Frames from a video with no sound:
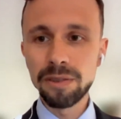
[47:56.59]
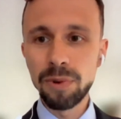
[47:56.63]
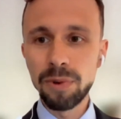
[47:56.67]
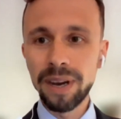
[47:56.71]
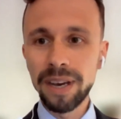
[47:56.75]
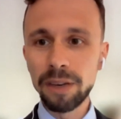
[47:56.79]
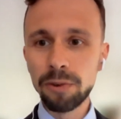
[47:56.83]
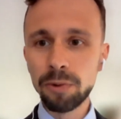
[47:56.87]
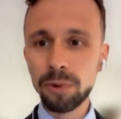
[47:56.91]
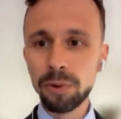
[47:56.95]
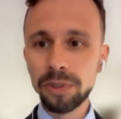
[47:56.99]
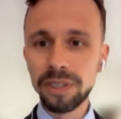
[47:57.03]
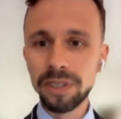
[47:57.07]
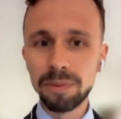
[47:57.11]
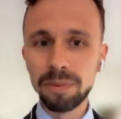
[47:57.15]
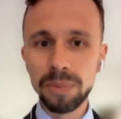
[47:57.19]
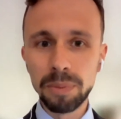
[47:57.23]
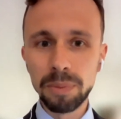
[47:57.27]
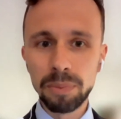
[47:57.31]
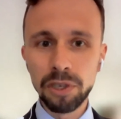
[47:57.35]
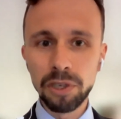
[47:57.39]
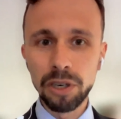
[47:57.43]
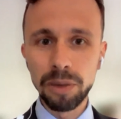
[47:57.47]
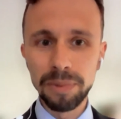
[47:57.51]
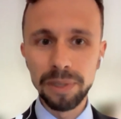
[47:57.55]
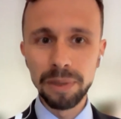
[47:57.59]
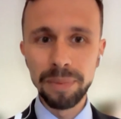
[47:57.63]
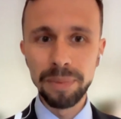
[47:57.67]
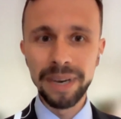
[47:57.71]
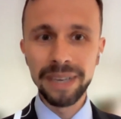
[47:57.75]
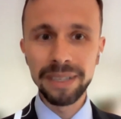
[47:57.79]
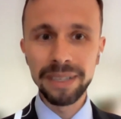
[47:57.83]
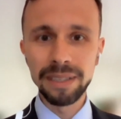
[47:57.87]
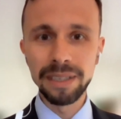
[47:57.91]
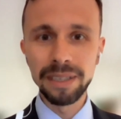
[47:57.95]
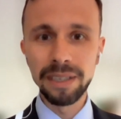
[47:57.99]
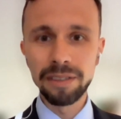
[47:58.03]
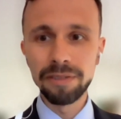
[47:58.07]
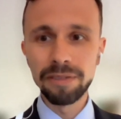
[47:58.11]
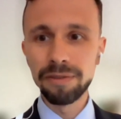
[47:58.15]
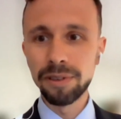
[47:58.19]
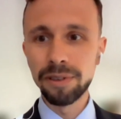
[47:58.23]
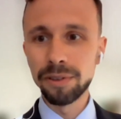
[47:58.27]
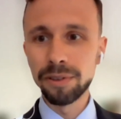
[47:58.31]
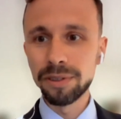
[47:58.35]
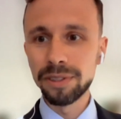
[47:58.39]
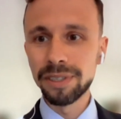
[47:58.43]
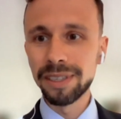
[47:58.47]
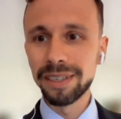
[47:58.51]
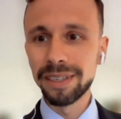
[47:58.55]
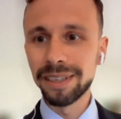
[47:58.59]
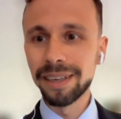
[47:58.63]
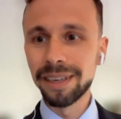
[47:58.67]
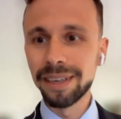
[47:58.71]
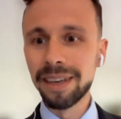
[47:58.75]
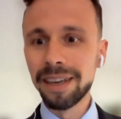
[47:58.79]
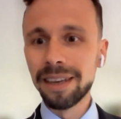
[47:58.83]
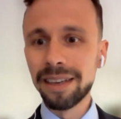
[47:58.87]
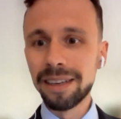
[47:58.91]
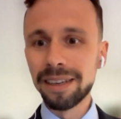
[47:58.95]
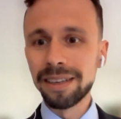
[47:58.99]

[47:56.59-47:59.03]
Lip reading: Why would it be problematic for the